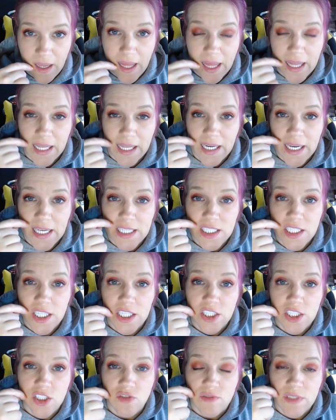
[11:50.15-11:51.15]
and then he took
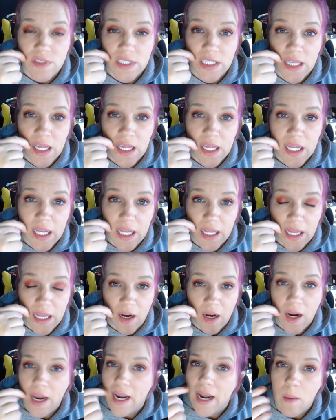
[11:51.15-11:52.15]
a drill in
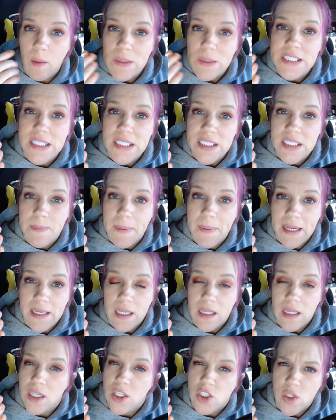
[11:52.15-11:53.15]
there, and I wasn't
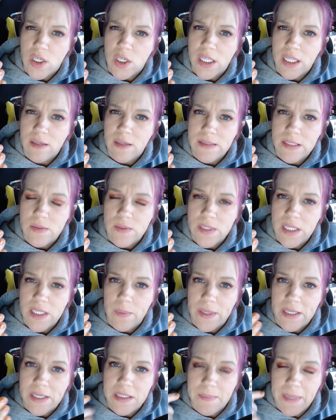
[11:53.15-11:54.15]
expecting the drill. It was really
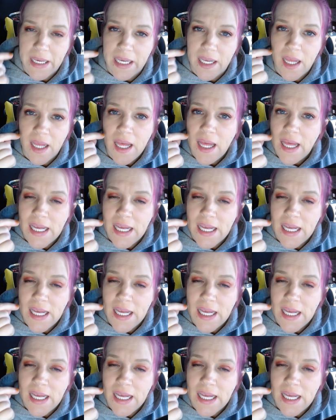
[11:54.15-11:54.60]
weird to me.